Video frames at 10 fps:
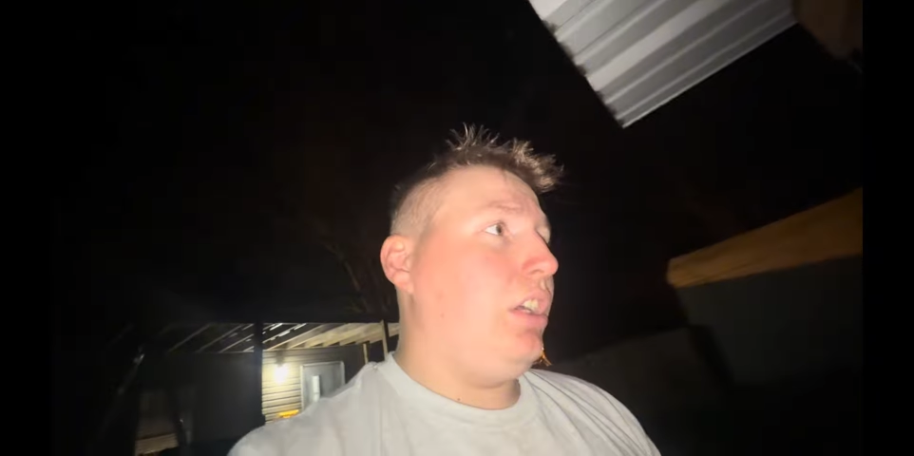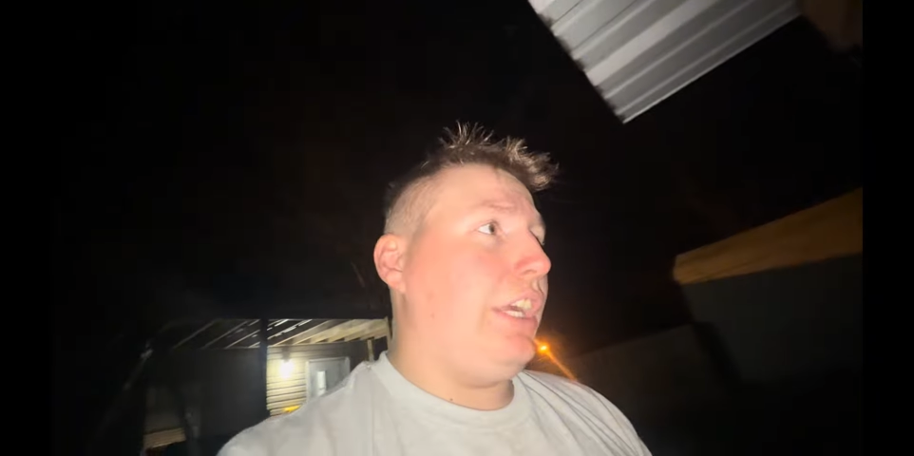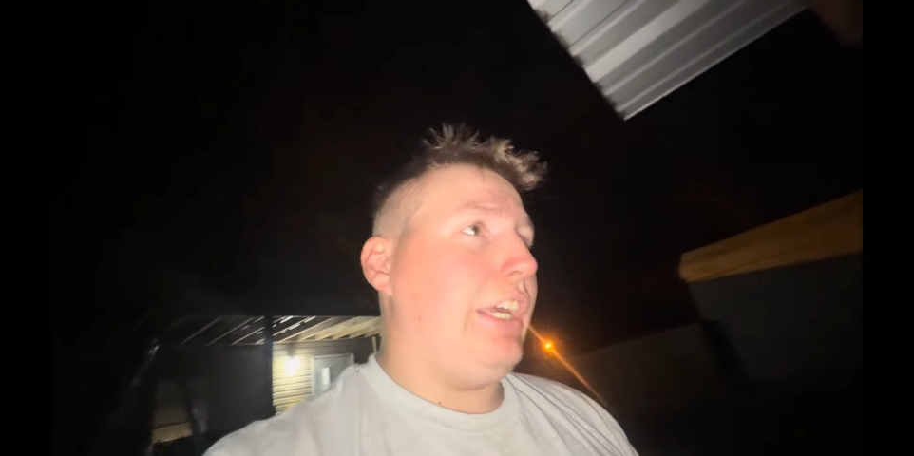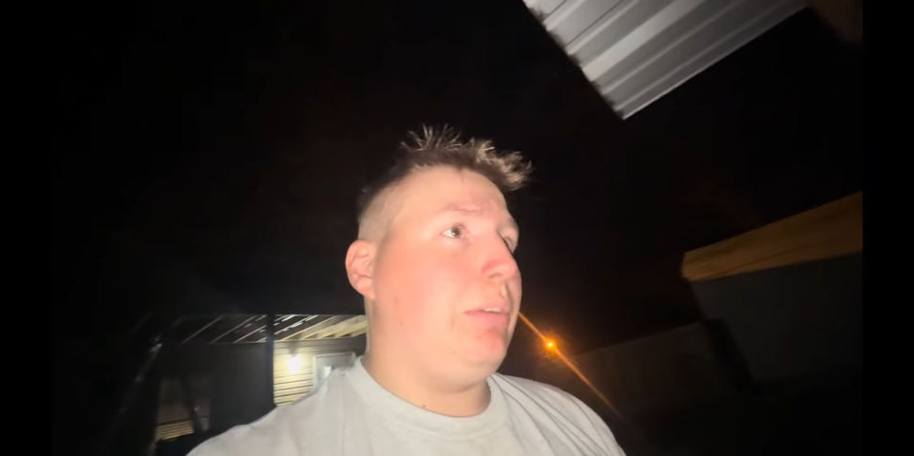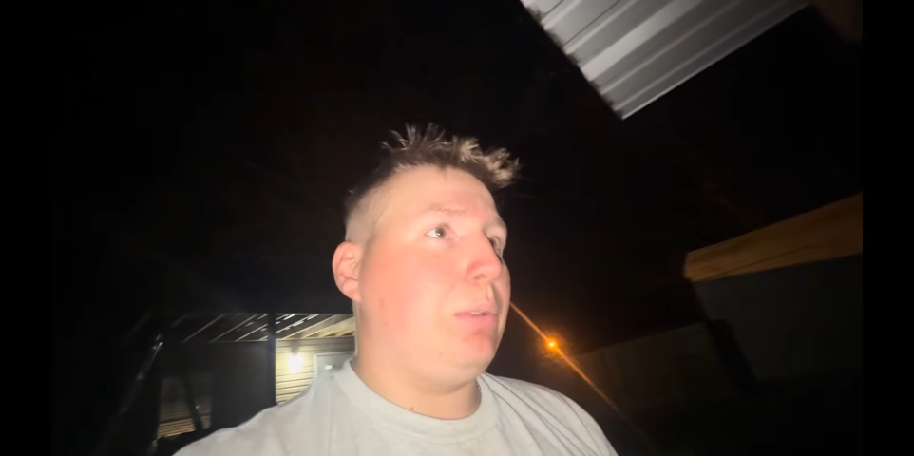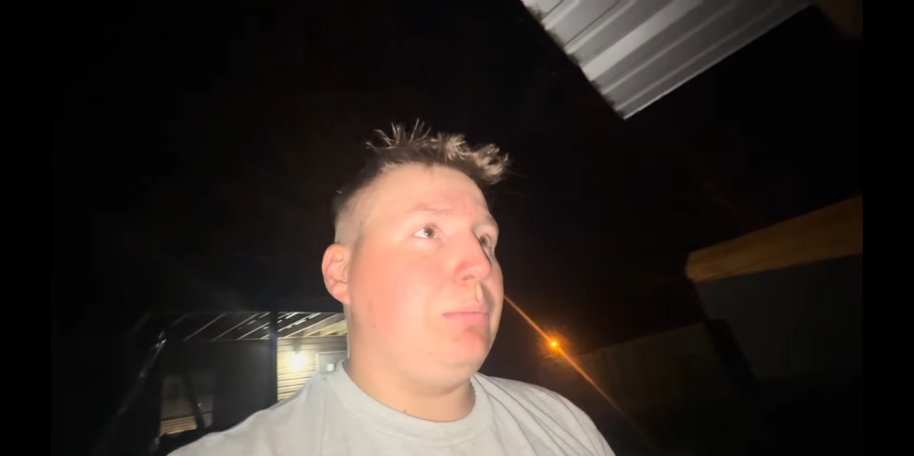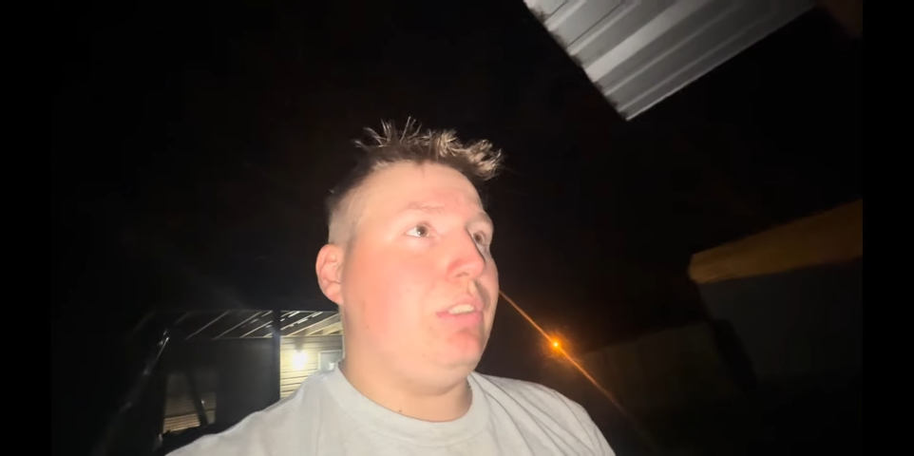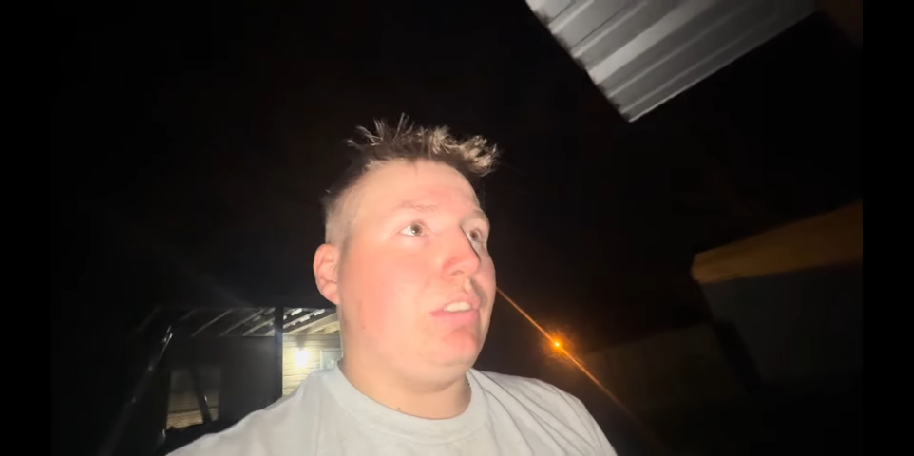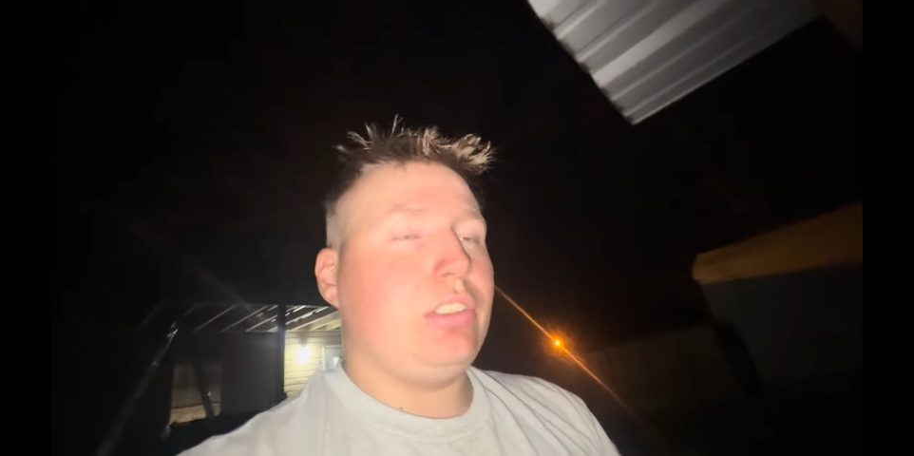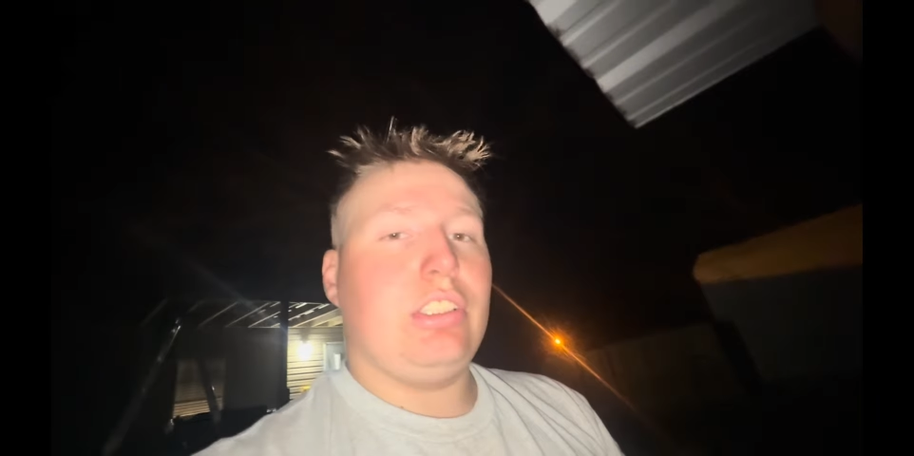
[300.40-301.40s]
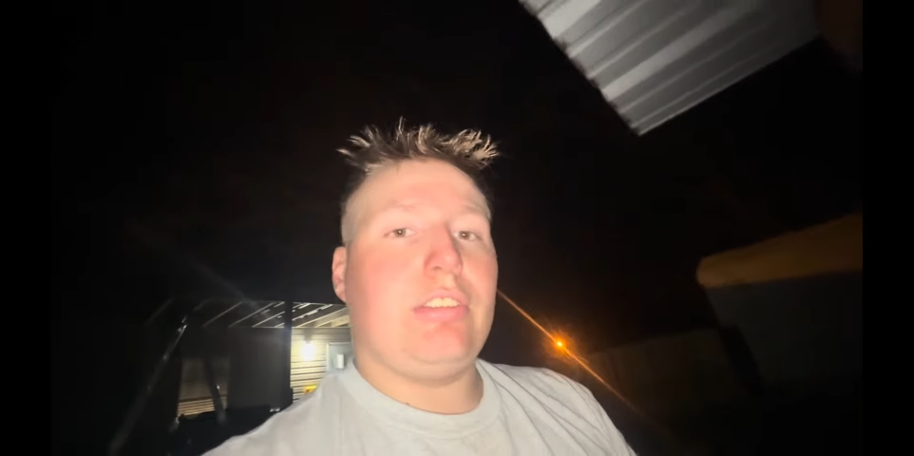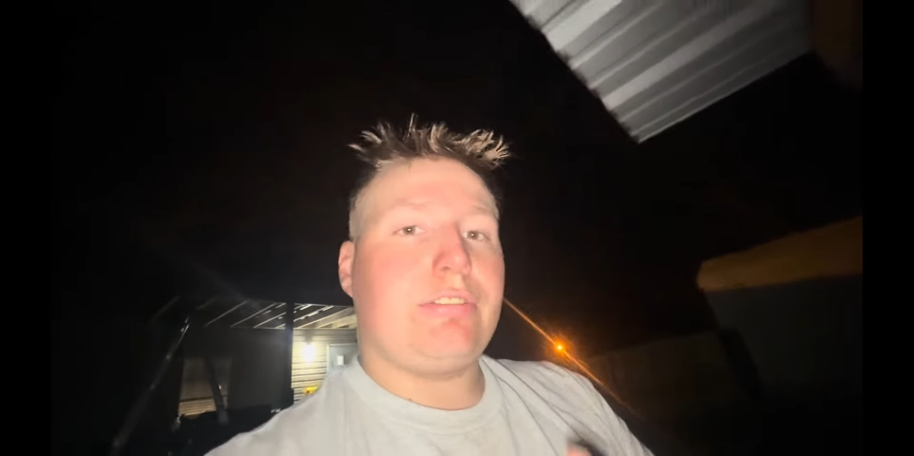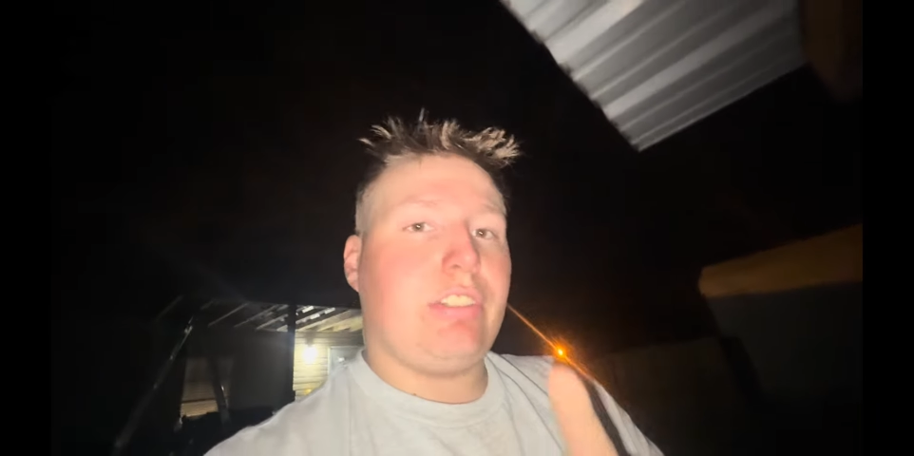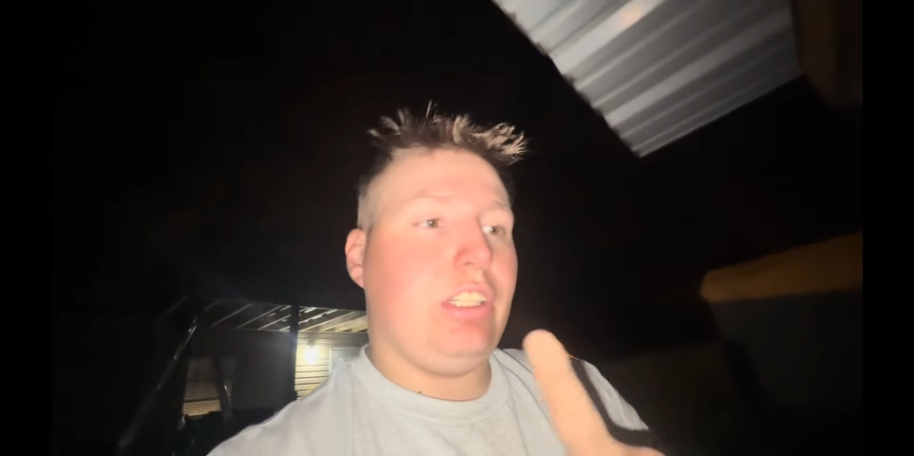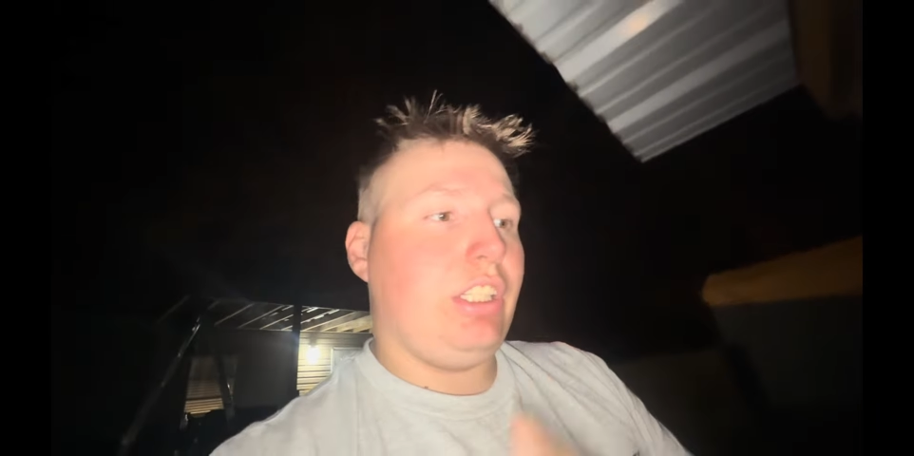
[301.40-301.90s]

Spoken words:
and we'll move on to the front,